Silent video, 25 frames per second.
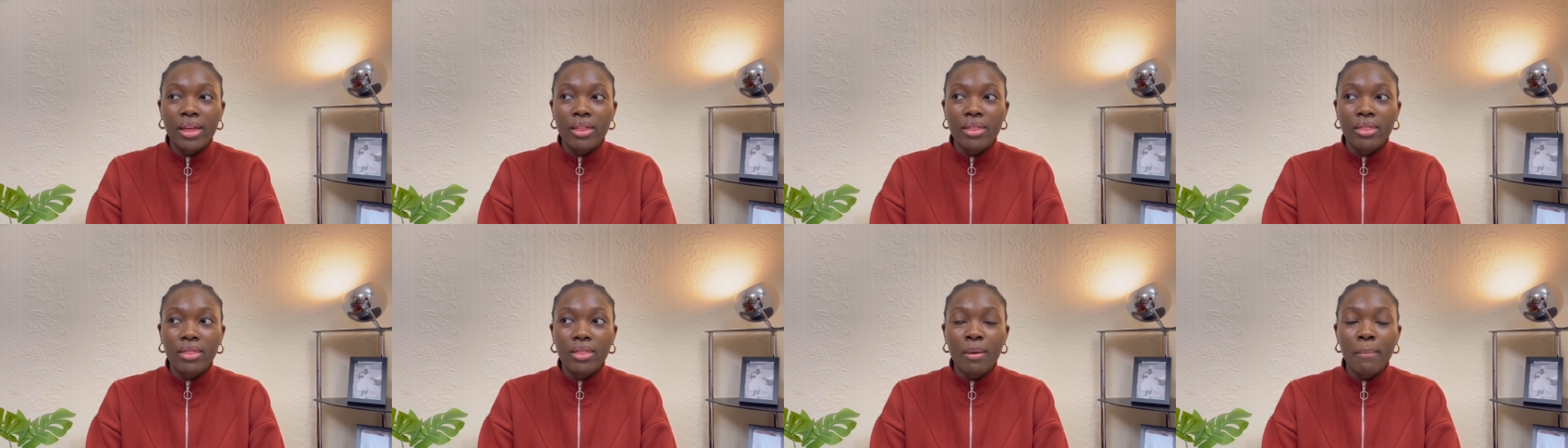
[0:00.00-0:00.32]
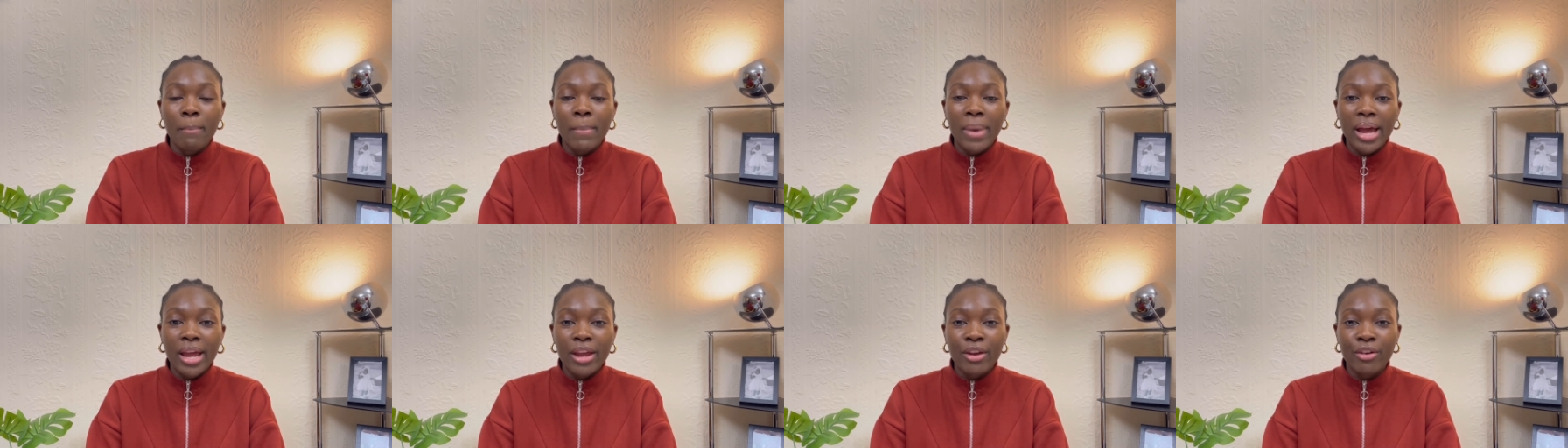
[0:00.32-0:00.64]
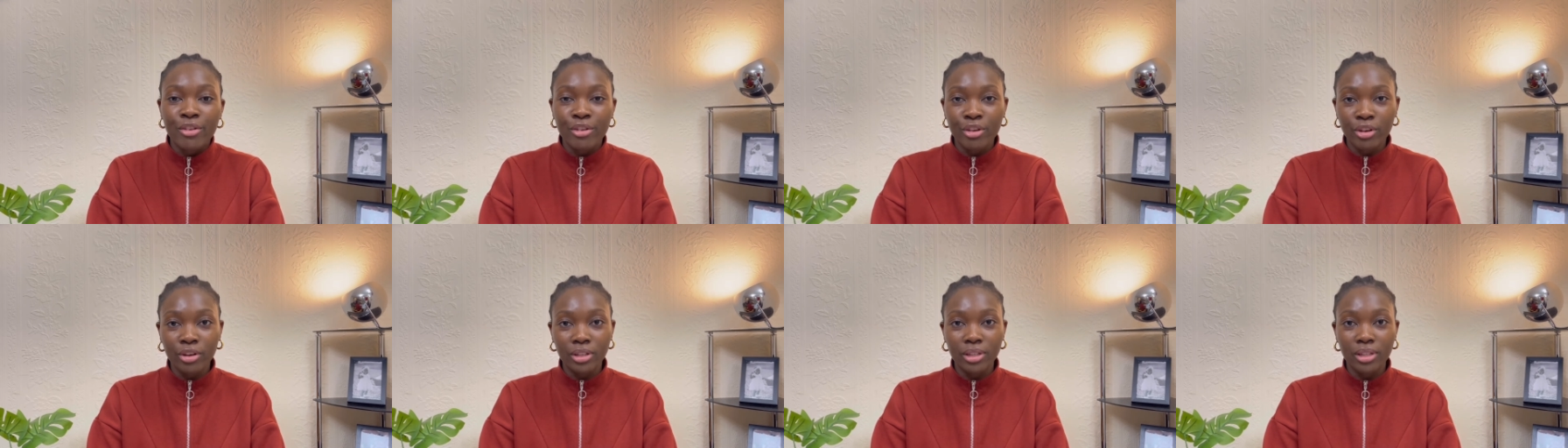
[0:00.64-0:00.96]
the
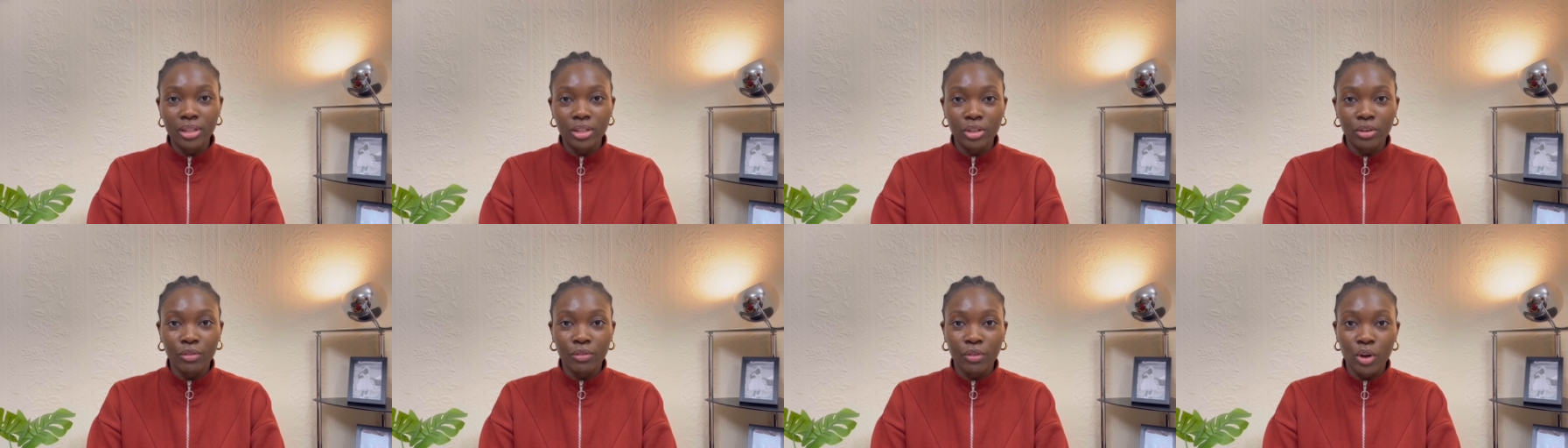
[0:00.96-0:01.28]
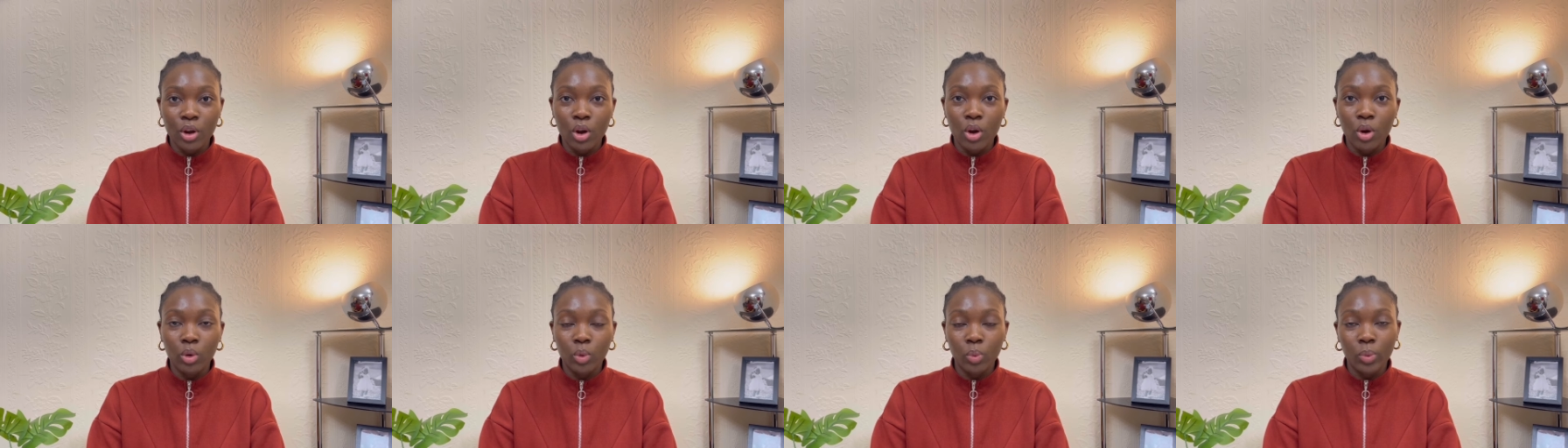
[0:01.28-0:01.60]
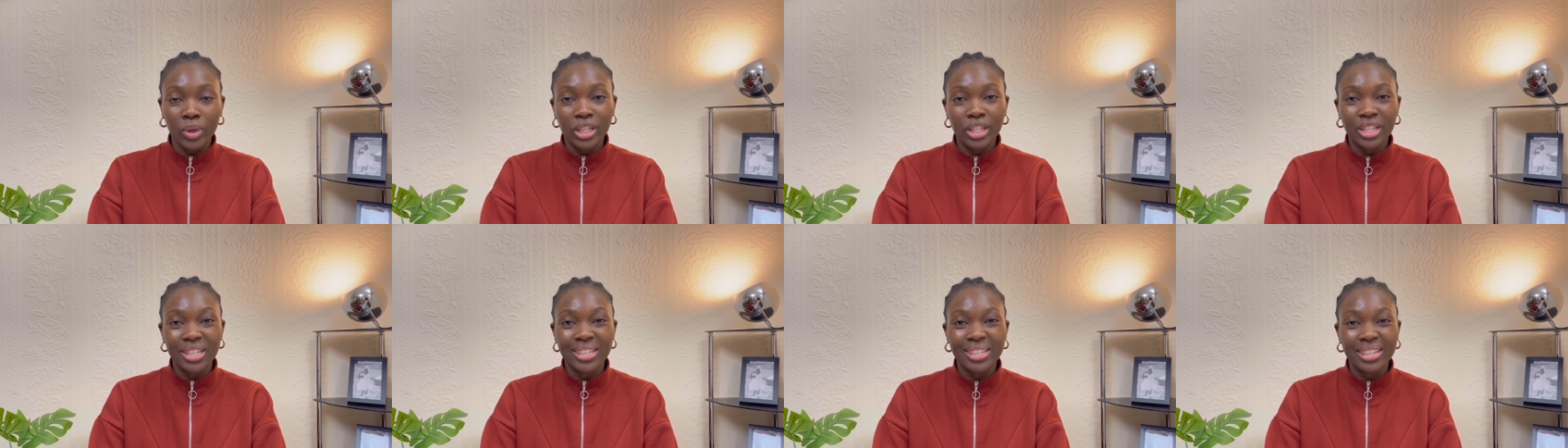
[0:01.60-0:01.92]
microns of gold,
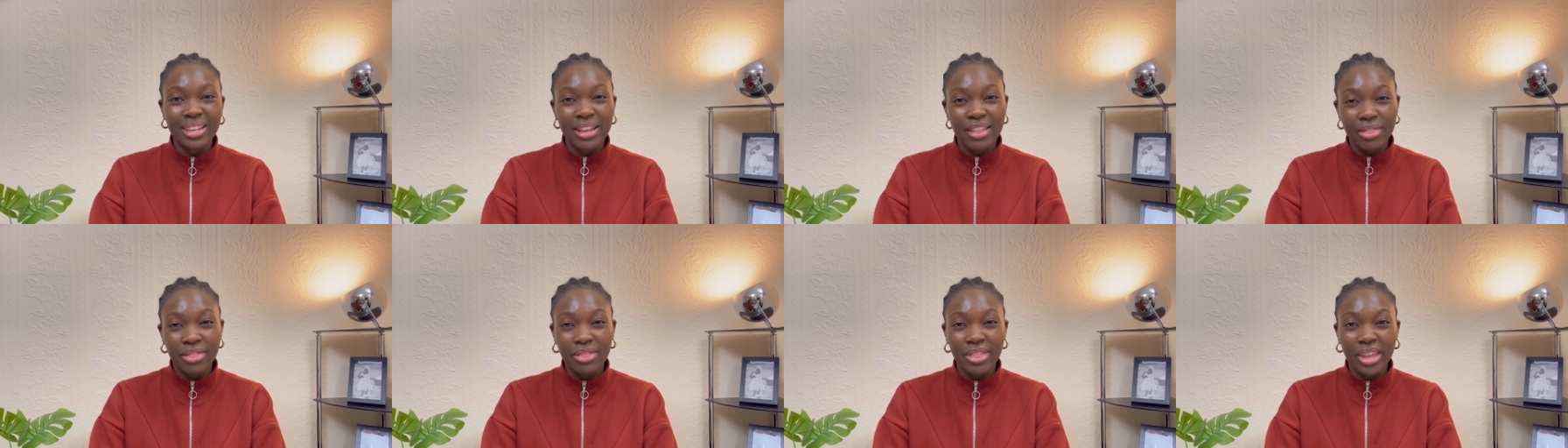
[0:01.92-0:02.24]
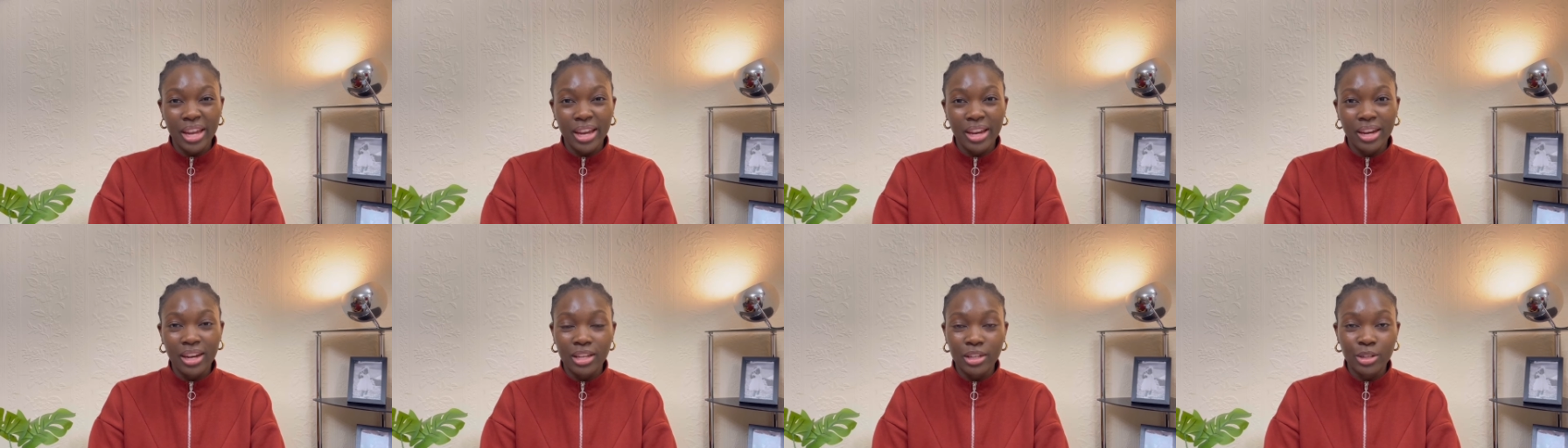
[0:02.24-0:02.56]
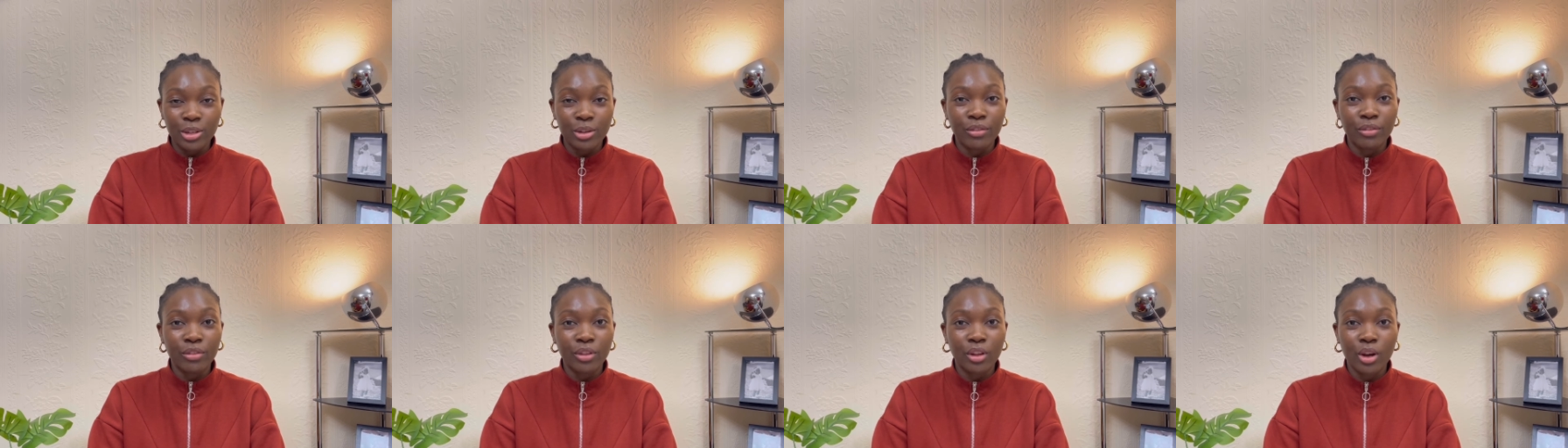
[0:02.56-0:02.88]
which is the thickness
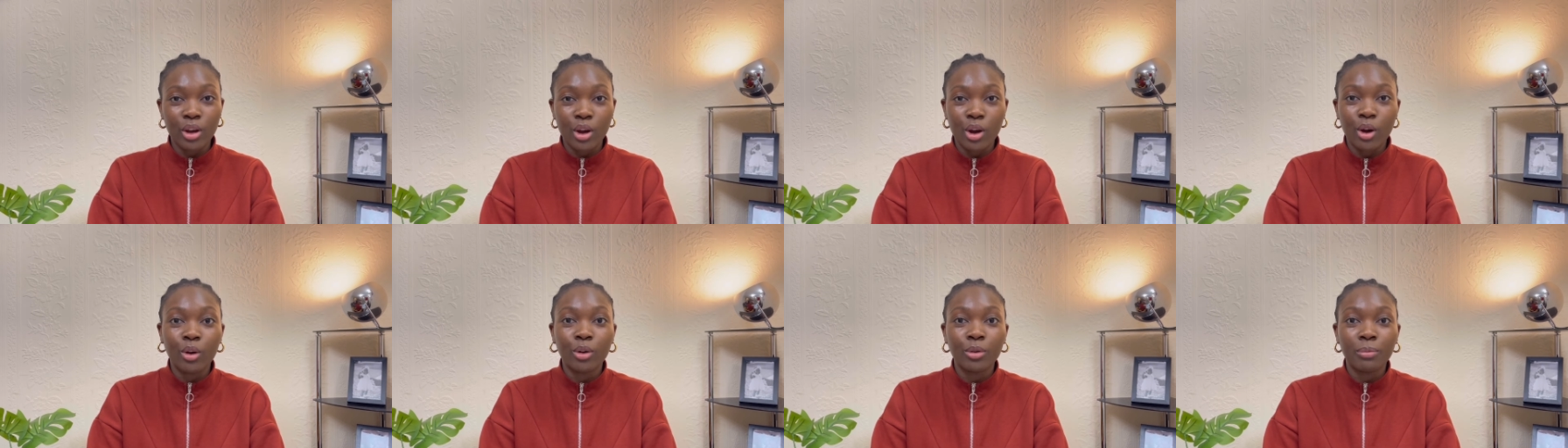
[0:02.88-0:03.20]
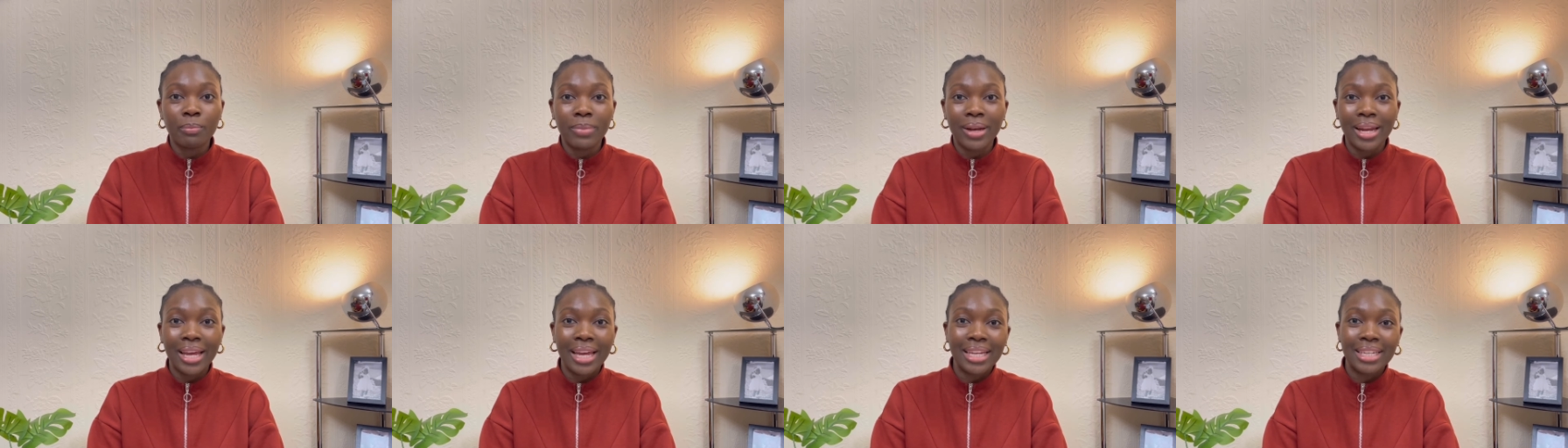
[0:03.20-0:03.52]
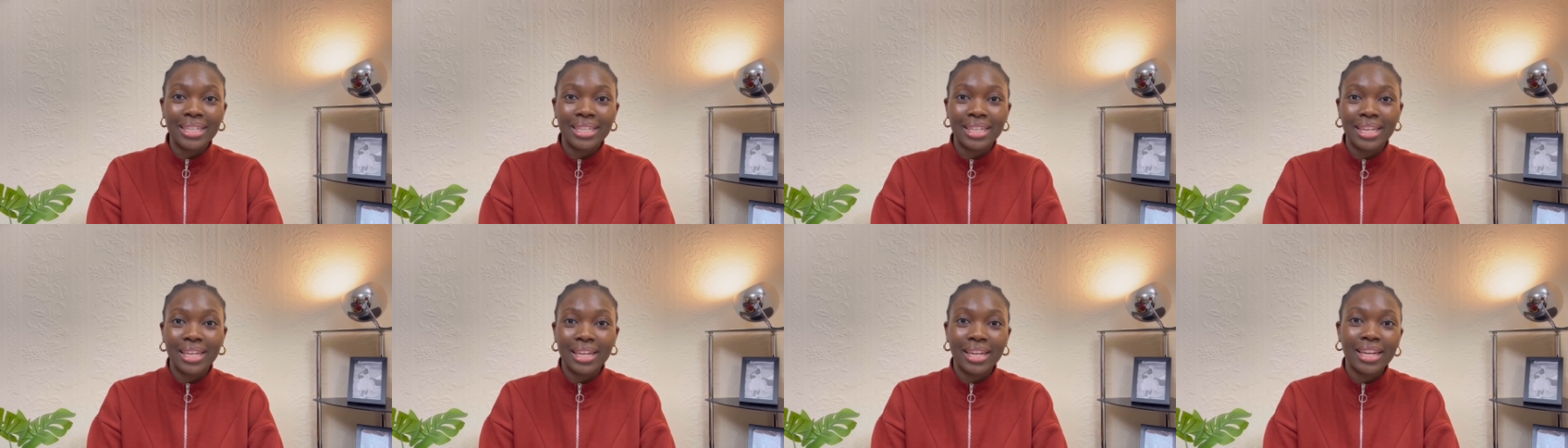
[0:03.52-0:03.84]
of the gold
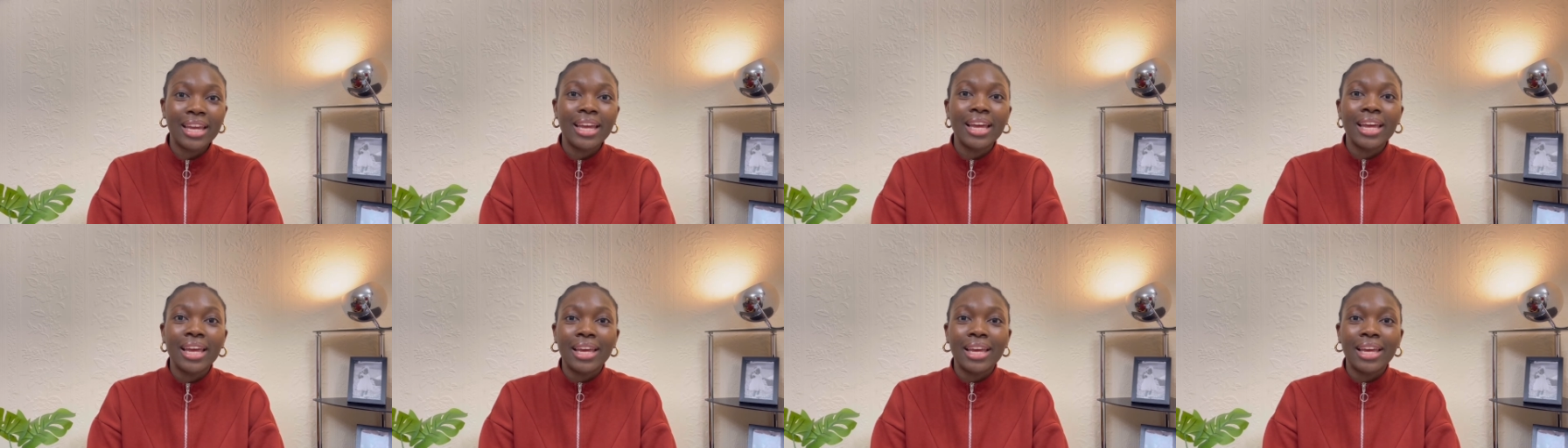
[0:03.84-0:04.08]
plating,